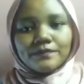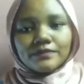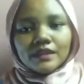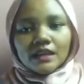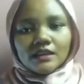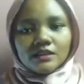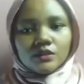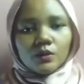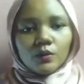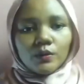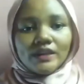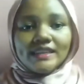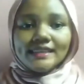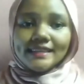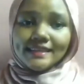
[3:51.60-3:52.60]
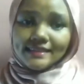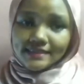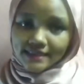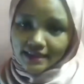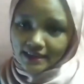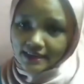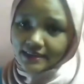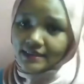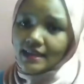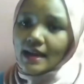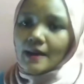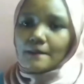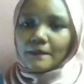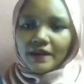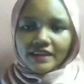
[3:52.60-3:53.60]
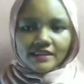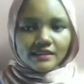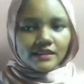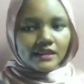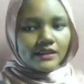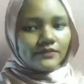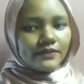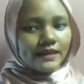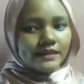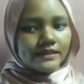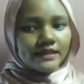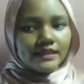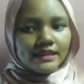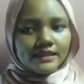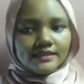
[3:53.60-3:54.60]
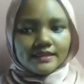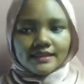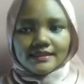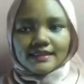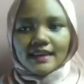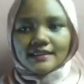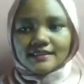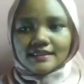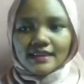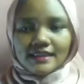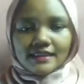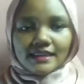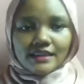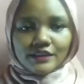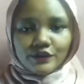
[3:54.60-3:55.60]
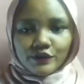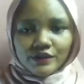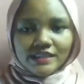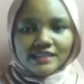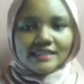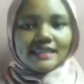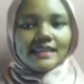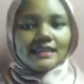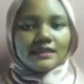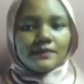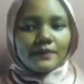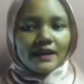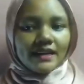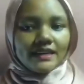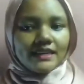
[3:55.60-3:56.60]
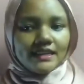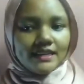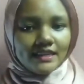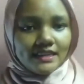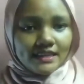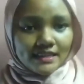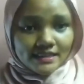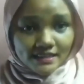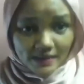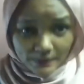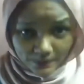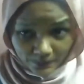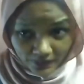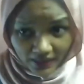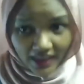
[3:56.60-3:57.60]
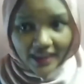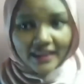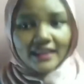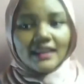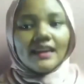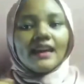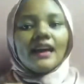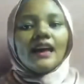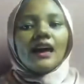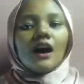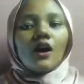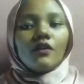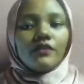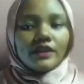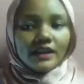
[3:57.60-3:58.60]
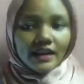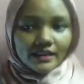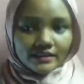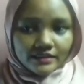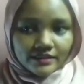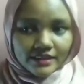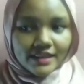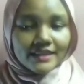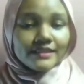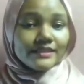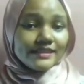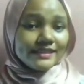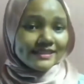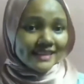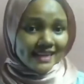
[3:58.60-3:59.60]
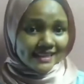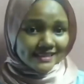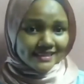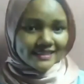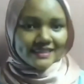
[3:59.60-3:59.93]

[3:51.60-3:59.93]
So in this case, monetary inflation is a sustained increase in the money supply of a country, resulting